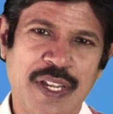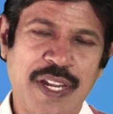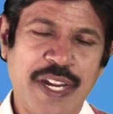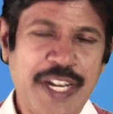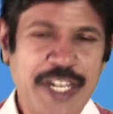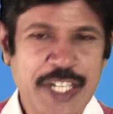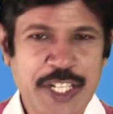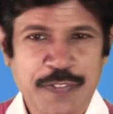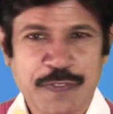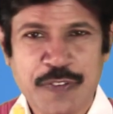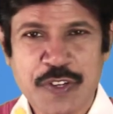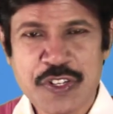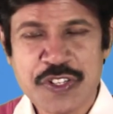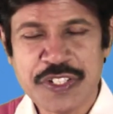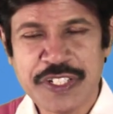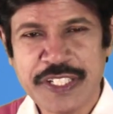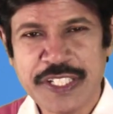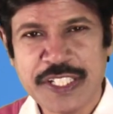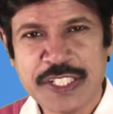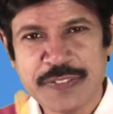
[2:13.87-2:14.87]
And
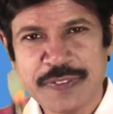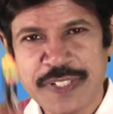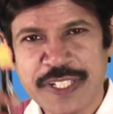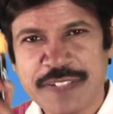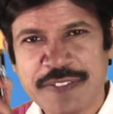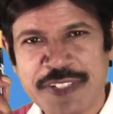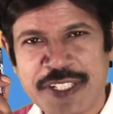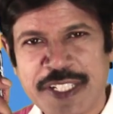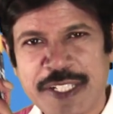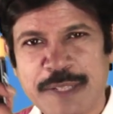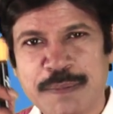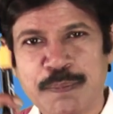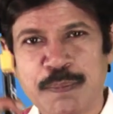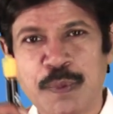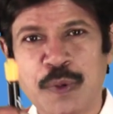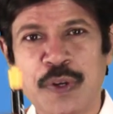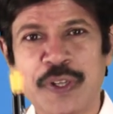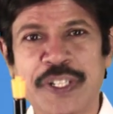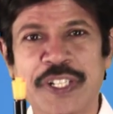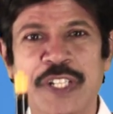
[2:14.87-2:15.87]
diffusion it is very, very
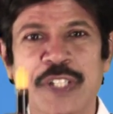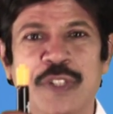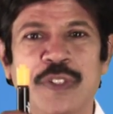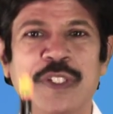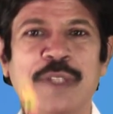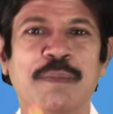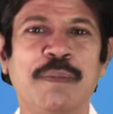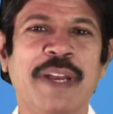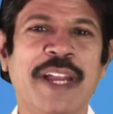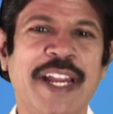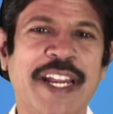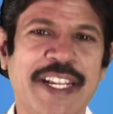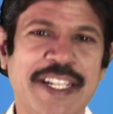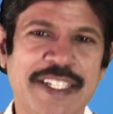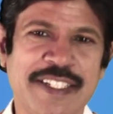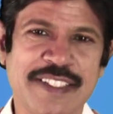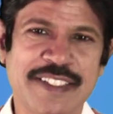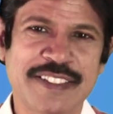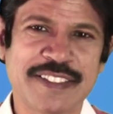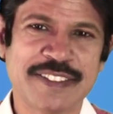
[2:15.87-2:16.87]
important to the
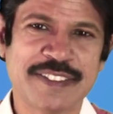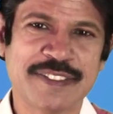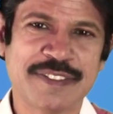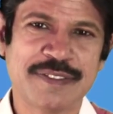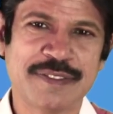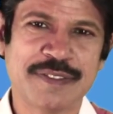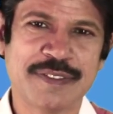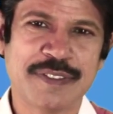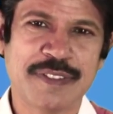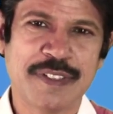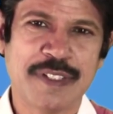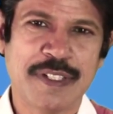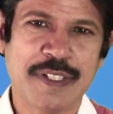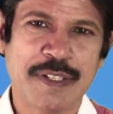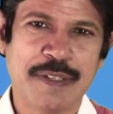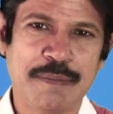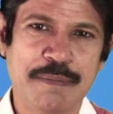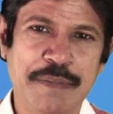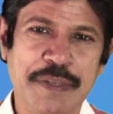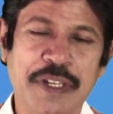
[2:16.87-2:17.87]
plant
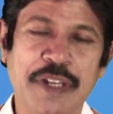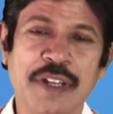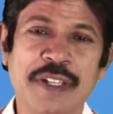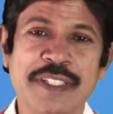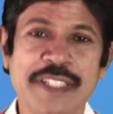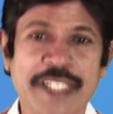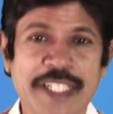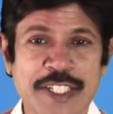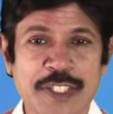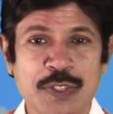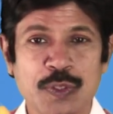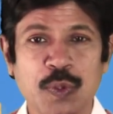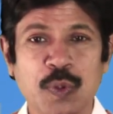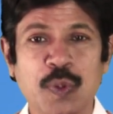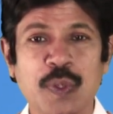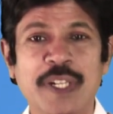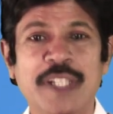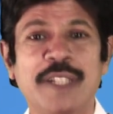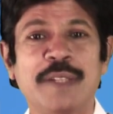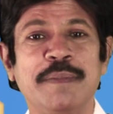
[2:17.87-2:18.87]
because it is
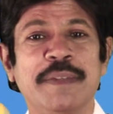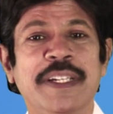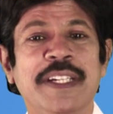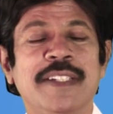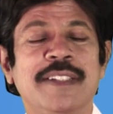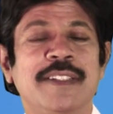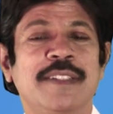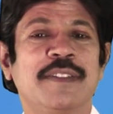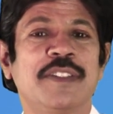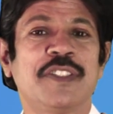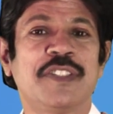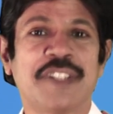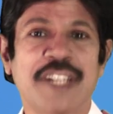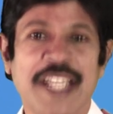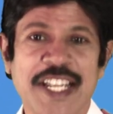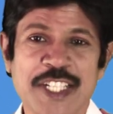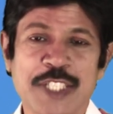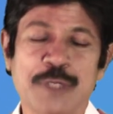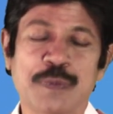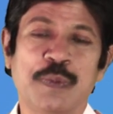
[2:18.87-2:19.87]
only the means of the
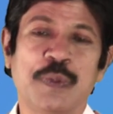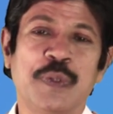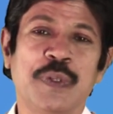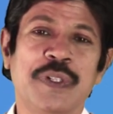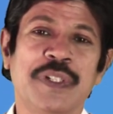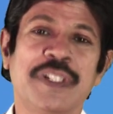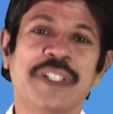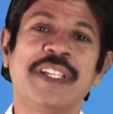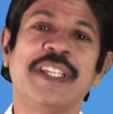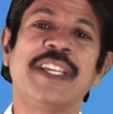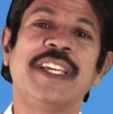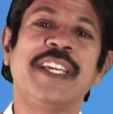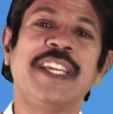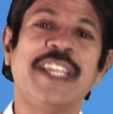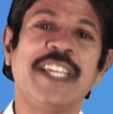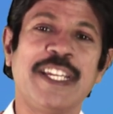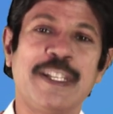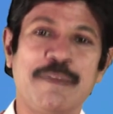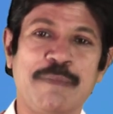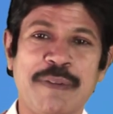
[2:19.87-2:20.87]
transport
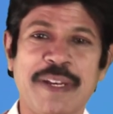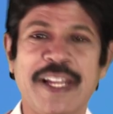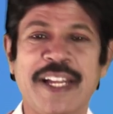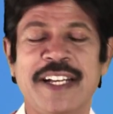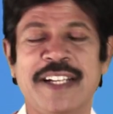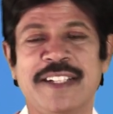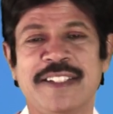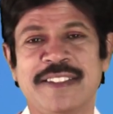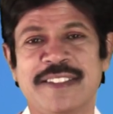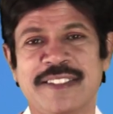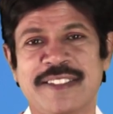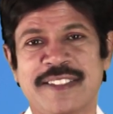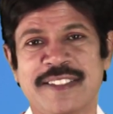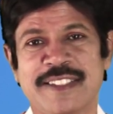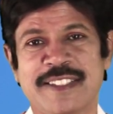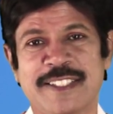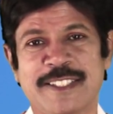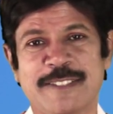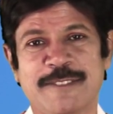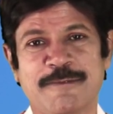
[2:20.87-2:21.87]
in
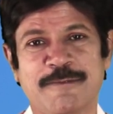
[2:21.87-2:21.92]
plants.